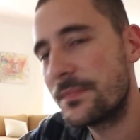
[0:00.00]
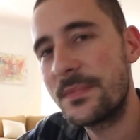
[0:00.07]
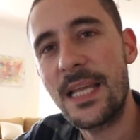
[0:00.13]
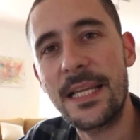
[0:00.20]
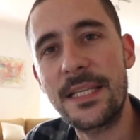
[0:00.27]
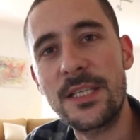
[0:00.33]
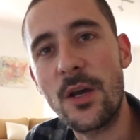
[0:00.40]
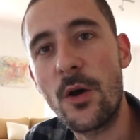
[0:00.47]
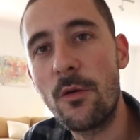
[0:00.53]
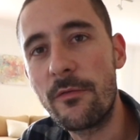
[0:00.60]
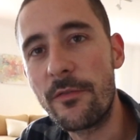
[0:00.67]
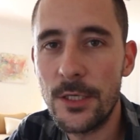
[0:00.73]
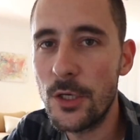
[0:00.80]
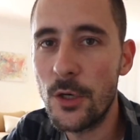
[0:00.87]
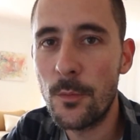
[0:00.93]
that's
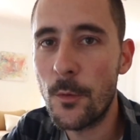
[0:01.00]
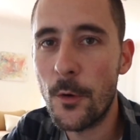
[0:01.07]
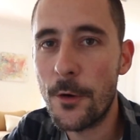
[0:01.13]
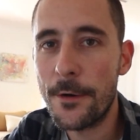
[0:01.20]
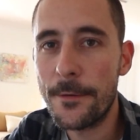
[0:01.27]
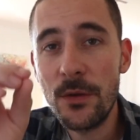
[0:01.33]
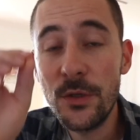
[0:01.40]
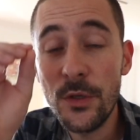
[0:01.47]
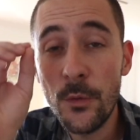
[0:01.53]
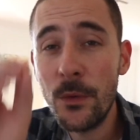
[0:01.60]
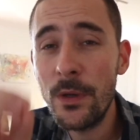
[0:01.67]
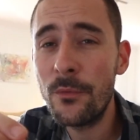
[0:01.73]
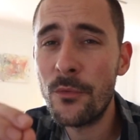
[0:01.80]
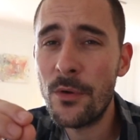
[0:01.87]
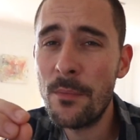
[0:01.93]
over, no more. You
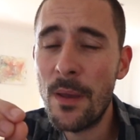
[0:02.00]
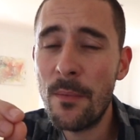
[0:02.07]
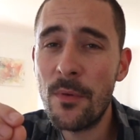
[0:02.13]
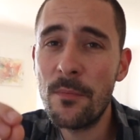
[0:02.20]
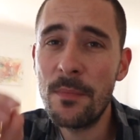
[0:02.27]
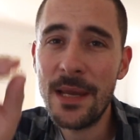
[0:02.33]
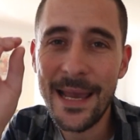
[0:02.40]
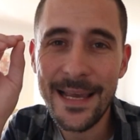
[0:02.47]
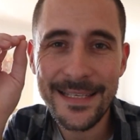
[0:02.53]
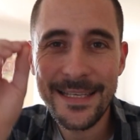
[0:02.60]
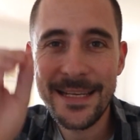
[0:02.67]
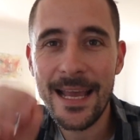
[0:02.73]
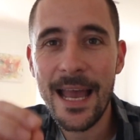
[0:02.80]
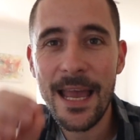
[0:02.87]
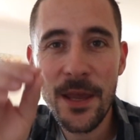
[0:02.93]
will remember me as
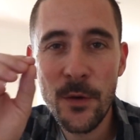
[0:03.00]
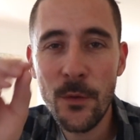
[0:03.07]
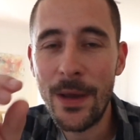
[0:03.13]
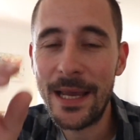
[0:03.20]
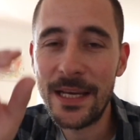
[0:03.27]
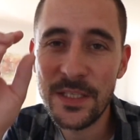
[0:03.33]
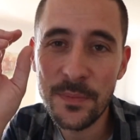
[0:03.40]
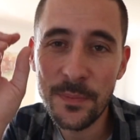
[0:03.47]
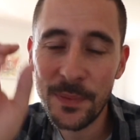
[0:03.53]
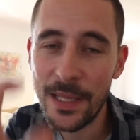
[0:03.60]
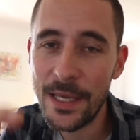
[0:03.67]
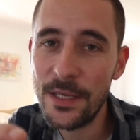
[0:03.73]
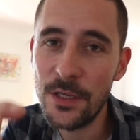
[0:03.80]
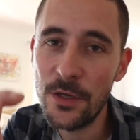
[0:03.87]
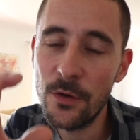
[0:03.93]
the guy who
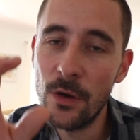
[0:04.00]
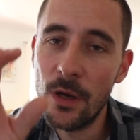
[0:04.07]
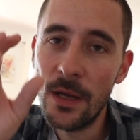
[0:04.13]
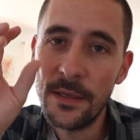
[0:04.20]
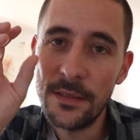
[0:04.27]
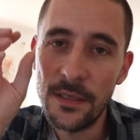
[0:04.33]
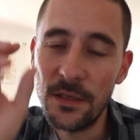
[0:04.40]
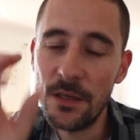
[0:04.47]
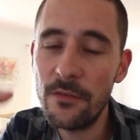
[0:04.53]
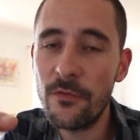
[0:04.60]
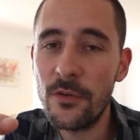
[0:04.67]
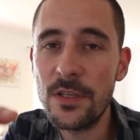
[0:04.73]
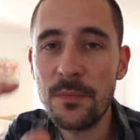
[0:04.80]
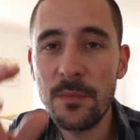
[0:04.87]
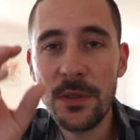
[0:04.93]
explained you the
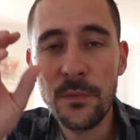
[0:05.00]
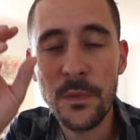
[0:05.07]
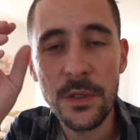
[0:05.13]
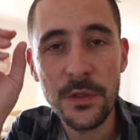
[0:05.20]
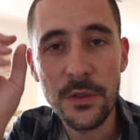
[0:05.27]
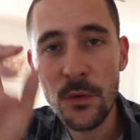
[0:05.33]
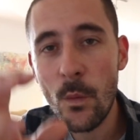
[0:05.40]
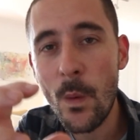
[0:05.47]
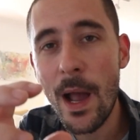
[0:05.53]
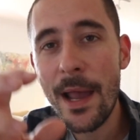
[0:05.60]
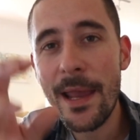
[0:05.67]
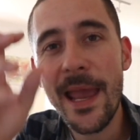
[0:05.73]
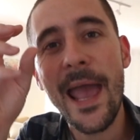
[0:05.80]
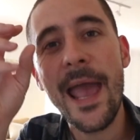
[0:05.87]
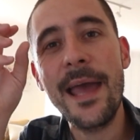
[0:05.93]
difference between
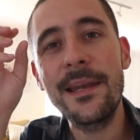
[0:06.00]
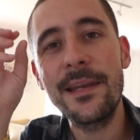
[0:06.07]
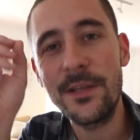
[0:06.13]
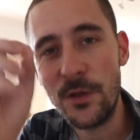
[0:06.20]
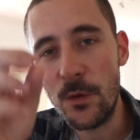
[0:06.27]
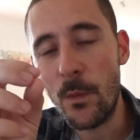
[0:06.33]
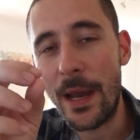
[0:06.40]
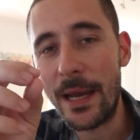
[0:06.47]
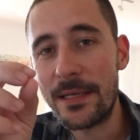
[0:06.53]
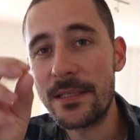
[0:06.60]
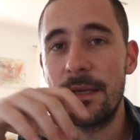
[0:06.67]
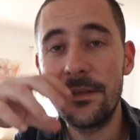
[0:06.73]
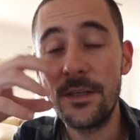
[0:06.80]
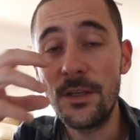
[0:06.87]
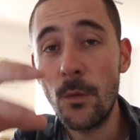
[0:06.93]
UI and
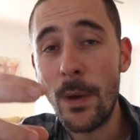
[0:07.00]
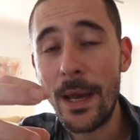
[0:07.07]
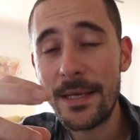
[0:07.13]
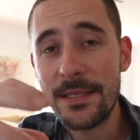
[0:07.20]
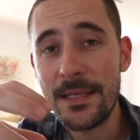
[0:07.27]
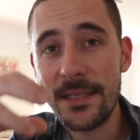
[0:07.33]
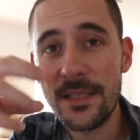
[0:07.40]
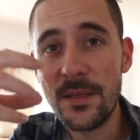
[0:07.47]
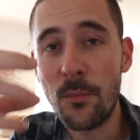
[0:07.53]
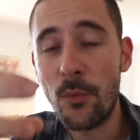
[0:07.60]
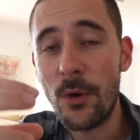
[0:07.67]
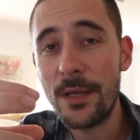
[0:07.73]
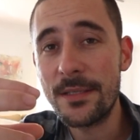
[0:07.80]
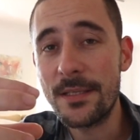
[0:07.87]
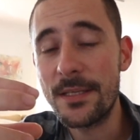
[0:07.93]
UX. The UX is the
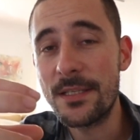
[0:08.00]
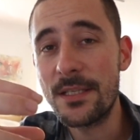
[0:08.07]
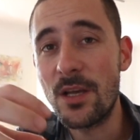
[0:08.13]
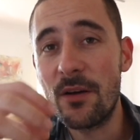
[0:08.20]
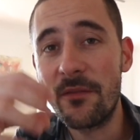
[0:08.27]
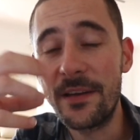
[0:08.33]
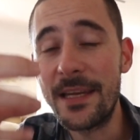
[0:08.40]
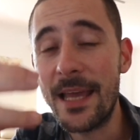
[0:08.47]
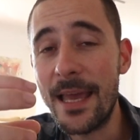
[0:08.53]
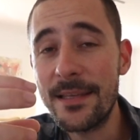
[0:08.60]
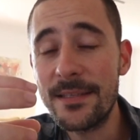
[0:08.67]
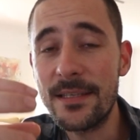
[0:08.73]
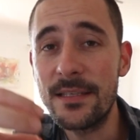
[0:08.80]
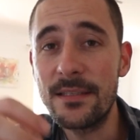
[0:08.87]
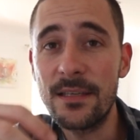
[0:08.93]
process of
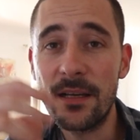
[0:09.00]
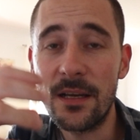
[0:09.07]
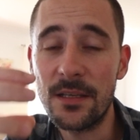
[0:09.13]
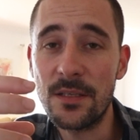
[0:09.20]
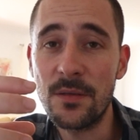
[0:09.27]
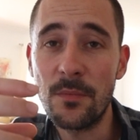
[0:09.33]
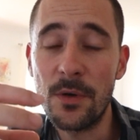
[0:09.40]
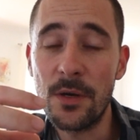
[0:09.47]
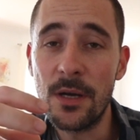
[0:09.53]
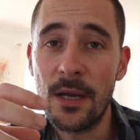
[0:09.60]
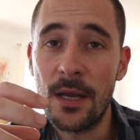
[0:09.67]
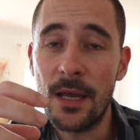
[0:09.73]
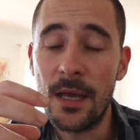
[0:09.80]
enhancing the customer